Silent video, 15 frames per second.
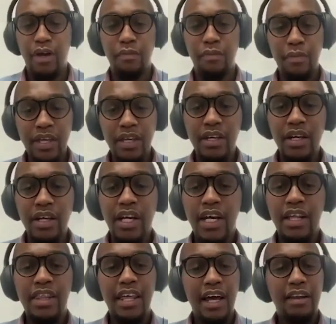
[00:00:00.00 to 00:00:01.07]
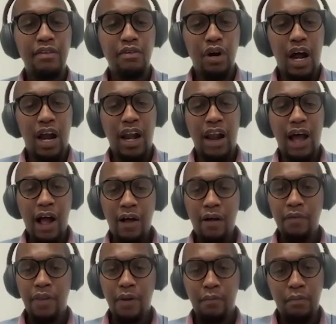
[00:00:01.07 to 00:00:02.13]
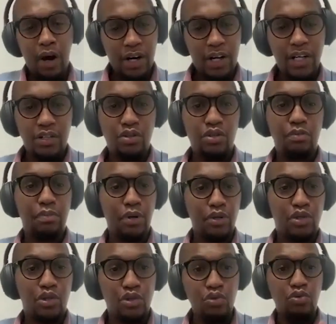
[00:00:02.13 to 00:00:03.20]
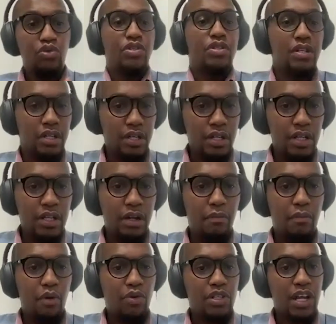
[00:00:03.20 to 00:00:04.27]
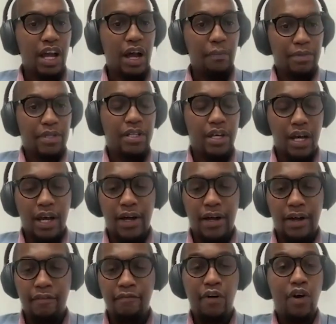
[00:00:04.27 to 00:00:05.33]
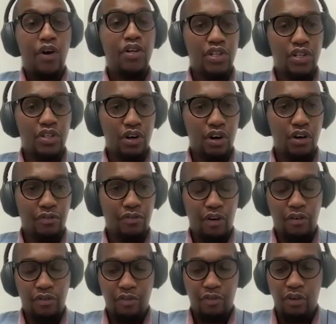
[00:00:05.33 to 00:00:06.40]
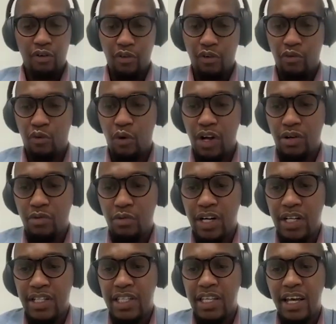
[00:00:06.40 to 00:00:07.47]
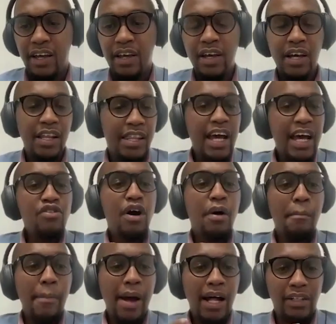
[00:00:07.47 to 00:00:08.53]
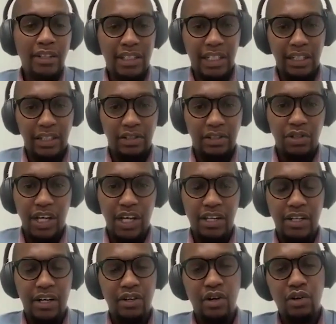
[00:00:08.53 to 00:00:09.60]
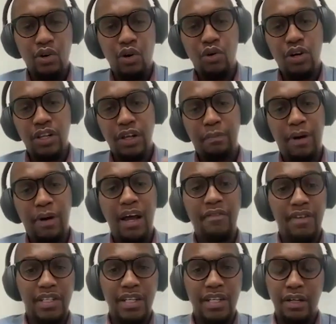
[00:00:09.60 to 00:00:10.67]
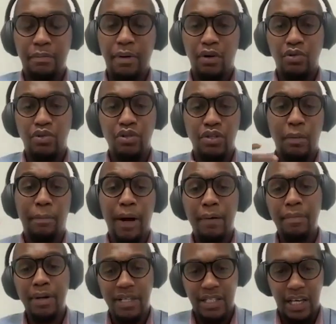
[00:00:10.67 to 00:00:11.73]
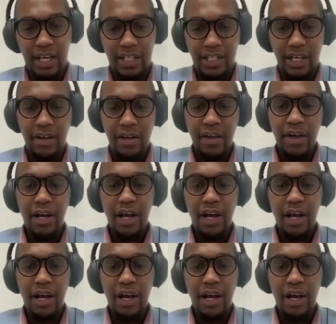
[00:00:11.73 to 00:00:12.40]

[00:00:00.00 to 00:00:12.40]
may be, then you allow the market to produce the most apt version of what is there. Then you're melding together not only the private sector, but also the public sector